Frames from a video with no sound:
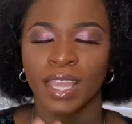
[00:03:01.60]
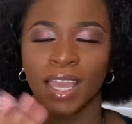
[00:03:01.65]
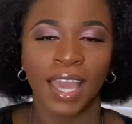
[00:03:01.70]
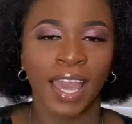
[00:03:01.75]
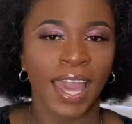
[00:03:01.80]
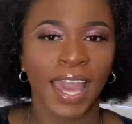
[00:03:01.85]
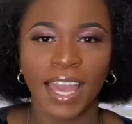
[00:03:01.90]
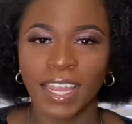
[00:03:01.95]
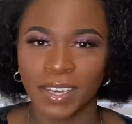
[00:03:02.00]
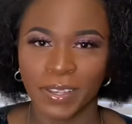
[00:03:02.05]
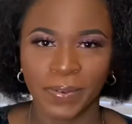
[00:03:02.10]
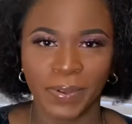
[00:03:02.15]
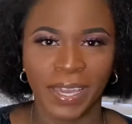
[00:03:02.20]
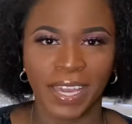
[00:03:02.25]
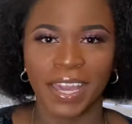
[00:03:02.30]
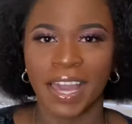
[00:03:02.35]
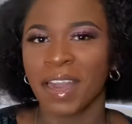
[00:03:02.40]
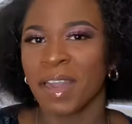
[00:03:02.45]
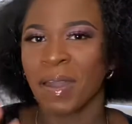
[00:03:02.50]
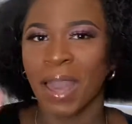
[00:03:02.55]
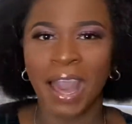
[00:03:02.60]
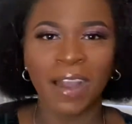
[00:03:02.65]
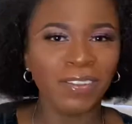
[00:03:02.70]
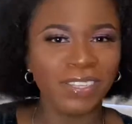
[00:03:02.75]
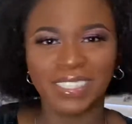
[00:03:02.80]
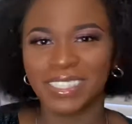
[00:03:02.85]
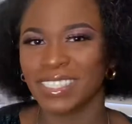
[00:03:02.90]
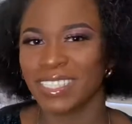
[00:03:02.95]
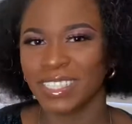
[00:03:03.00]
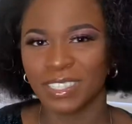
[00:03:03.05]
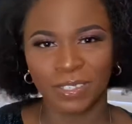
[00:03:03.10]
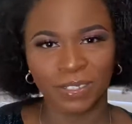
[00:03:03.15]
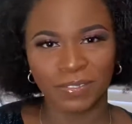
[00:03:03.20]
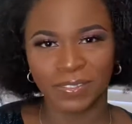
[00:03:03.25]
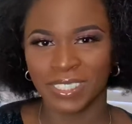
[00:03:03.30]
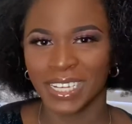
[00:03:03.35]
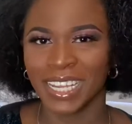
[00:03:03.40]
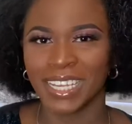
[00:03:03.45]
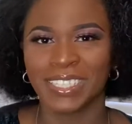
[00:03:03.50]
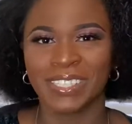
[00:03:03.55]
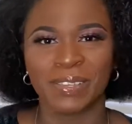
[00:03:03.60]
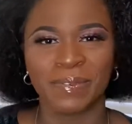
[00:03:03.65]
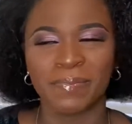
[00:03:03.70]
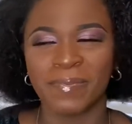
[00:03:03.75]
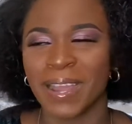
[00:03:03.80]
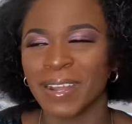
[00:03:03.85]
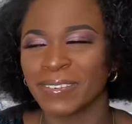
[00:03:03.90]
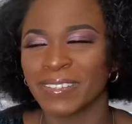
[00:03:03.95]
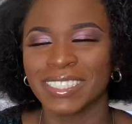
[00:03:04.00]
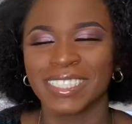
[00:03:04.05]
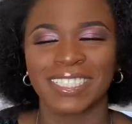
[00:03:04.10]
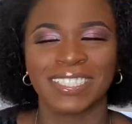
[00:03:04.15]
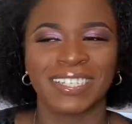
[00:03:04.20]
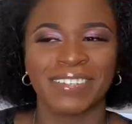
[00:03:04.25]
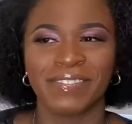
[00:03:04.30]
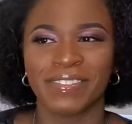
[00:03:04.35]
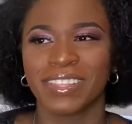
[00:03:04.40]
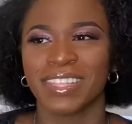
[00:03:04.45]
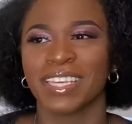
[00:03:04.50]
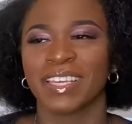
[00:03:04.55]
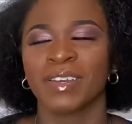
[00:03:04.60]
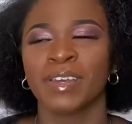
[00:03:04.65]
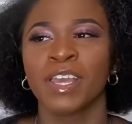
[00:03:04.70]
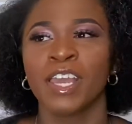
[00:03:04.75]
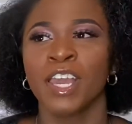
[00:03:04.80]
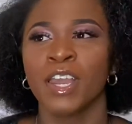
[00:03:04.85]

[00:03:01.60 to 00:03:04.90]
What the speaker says: Anyway, how does this all relate to marriage and everything?